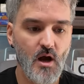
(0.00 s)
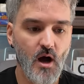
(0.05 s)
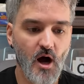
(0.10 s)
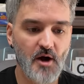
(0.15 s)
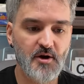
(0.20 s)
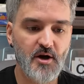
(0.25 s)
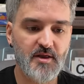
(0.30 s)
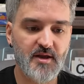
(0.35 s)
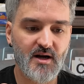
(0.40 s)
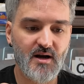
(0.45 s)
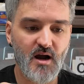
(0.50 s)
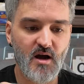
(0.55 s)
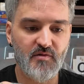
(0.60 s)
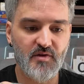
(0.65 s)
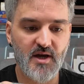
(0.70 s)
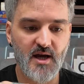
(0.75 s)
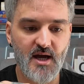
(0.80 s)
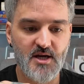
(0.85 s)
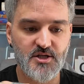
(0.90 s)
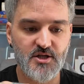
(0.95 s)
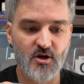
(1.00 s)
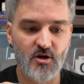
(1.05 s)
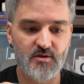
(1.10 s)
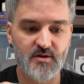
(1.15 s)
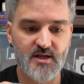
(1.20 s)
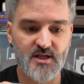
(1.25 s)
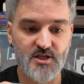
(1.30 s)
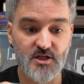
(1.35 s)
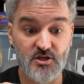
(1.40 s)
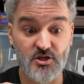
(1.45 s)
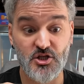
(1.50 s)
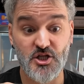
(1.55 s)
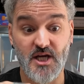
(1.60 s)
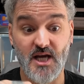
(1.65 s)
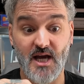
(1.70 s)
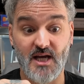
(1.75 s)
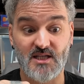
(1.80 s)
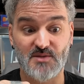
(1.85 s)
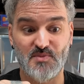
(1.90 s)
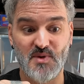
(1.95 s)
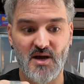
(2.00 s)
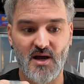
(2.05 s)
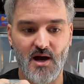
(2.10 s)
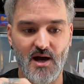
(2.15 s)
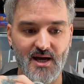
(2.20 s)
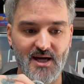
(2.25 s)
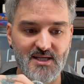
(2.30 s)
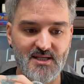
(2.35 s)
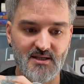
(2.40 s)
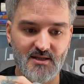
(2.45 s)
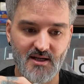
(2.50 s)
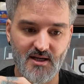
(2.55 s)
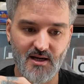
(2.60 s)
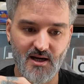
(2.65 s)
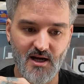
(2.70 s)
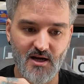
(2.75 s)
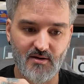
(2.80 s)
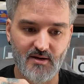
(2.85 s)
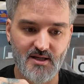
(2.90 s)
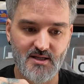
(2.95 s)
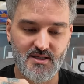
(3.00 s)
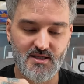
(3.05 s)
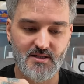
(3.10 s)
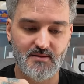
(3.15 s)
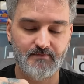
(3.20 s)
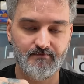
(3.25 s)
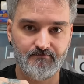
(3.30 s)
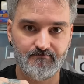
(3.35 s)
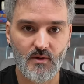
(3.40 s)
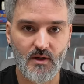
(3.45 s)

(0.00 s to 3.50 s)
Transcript: I know the clarification on this GSPR isn't the clearest,